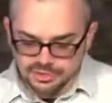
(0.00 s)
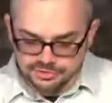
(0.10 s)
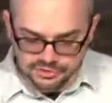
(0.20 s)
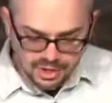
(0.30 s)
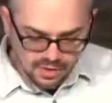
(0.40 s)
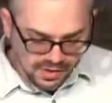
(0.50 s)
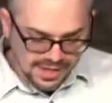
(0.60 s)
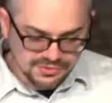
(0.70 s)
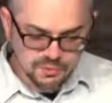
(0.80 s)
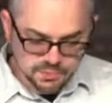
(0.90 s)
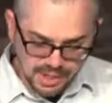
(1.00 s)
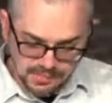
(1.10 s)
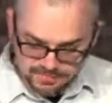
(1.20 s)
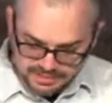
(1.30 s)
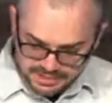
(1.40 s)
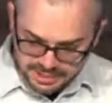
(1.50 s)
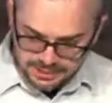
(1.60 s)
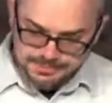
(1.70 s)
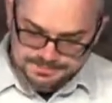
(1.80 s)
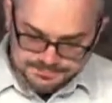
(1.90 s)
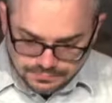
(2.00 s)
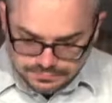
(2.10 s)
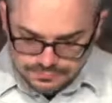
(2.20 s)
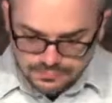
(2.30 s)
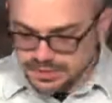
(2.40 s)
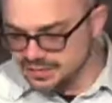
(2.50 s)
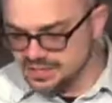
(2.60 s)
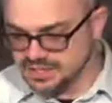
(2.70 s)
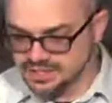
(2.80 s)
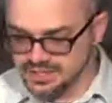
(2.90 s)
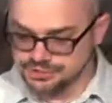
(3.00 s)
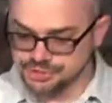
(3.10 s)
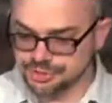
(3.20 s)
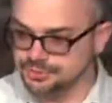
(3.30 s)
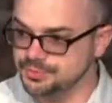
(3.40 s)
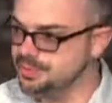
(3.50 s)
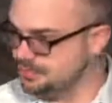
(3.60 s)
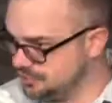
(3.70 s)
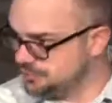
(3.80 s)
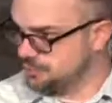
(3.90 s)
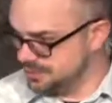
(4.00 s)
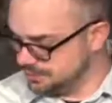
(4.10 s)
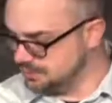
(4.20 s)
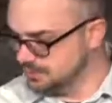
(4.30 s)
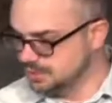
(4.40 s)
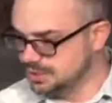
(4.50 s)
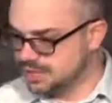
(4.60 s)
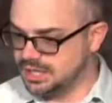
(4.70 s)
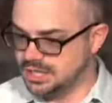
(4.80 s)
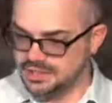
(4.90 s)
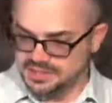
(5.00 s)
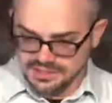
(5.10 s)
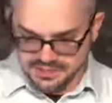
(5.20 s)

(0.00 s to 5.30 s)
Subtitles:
So, as you probably know, the children of Israel, the